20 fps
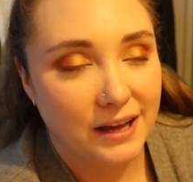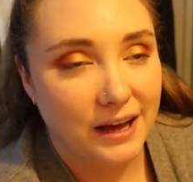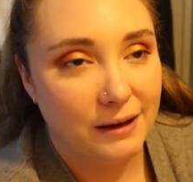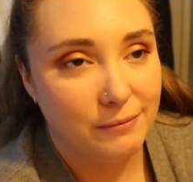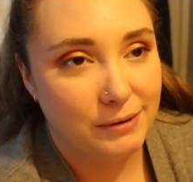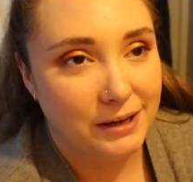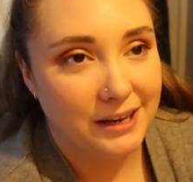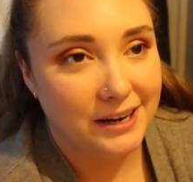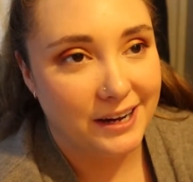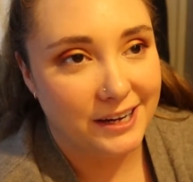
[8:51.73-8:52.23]

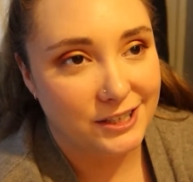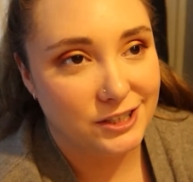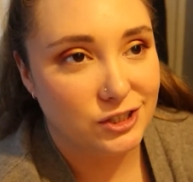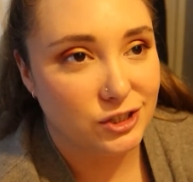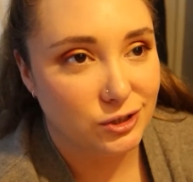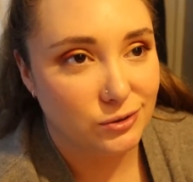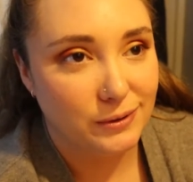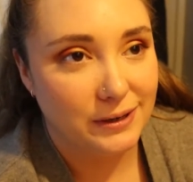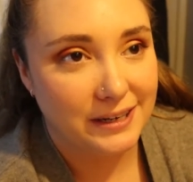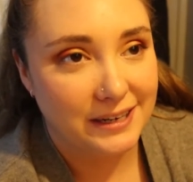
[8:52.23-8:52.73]
I mean, I
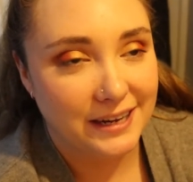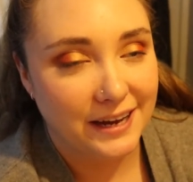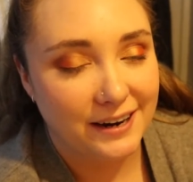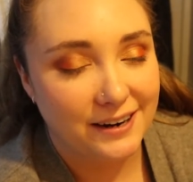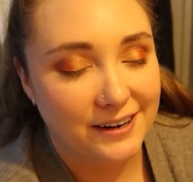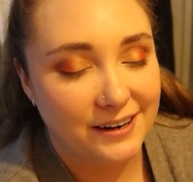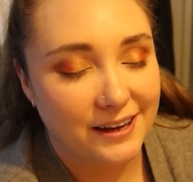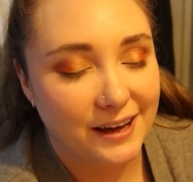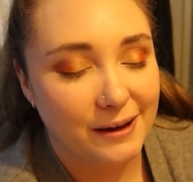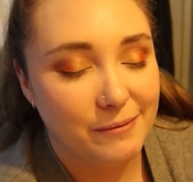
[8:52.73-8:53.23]
do need to
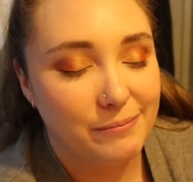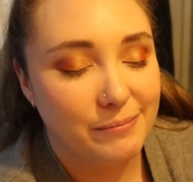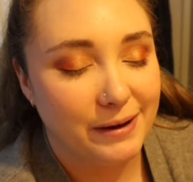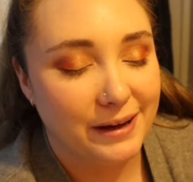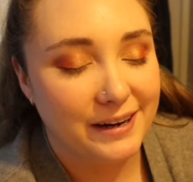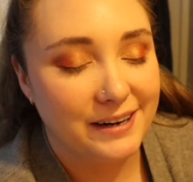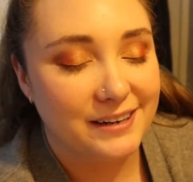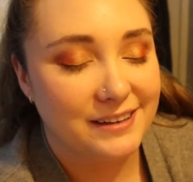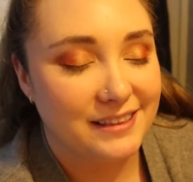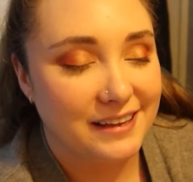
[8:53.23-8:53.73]
edit again,
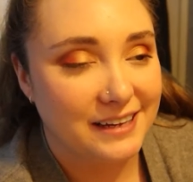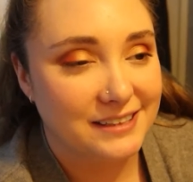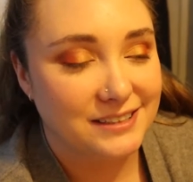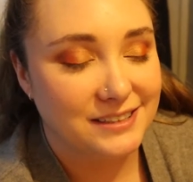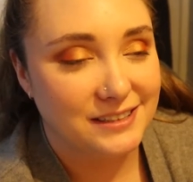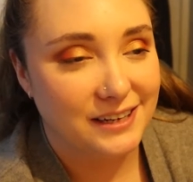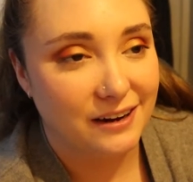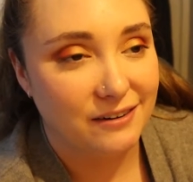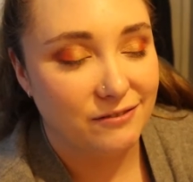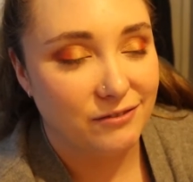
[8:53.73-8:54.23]
but
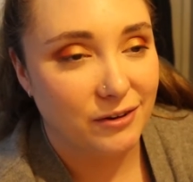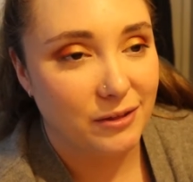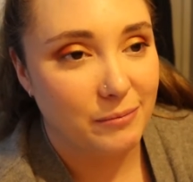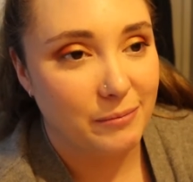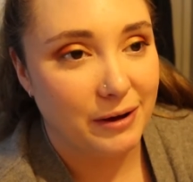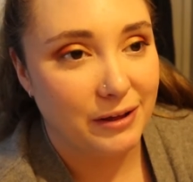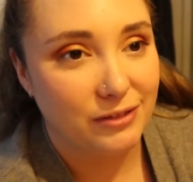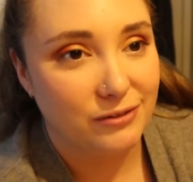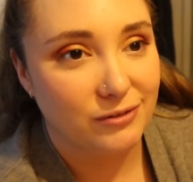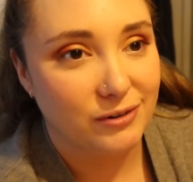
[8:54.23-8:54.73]
that's done for
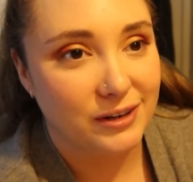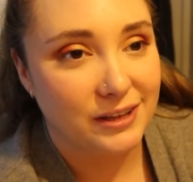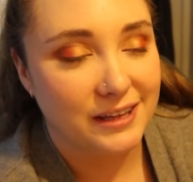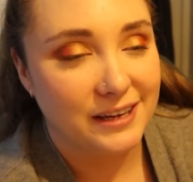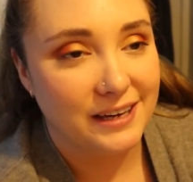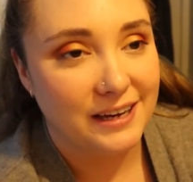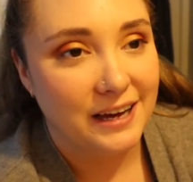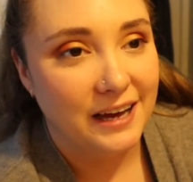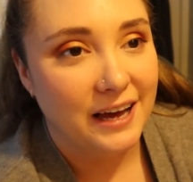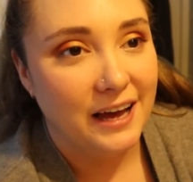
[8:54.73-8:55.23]
the month,
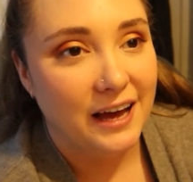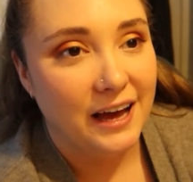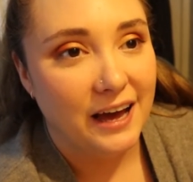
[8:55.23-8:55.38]
really.